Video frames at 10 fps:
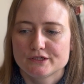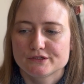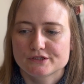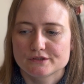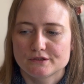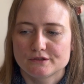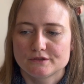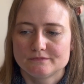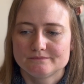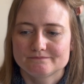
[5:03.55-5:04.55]

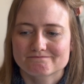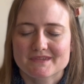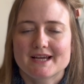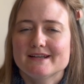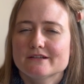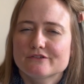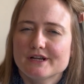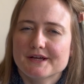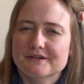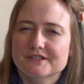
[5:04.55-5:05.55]
So I didn't
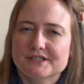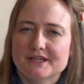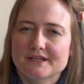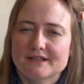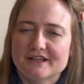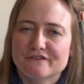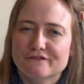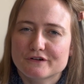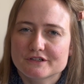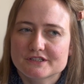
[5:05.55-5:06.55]
really understand it at
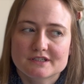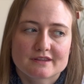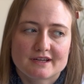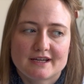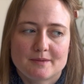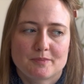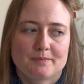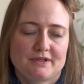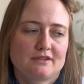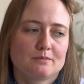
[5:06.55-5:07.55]
first, the hype,
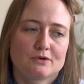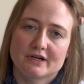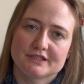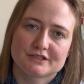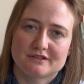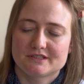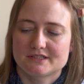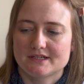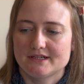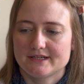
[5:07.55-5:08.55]
but the more I saw it
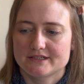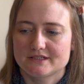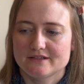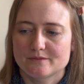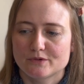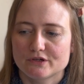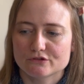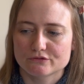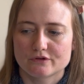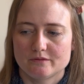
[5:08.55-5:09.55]
styled, actually the more it
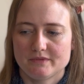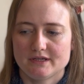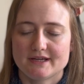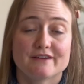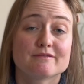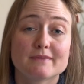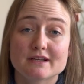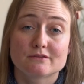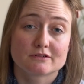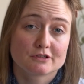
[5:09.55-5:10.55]
grew on me. I haven't
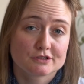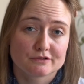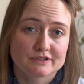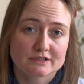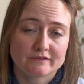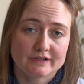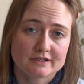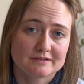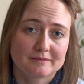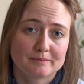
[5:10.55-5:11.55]
made a Sophie scarf
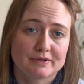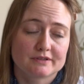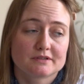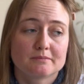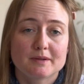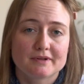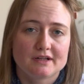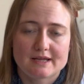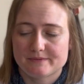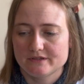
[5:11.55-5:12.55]
yet, but maybe it'll
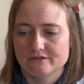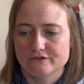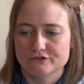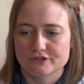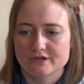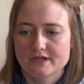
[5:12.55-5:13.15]
happen in the future.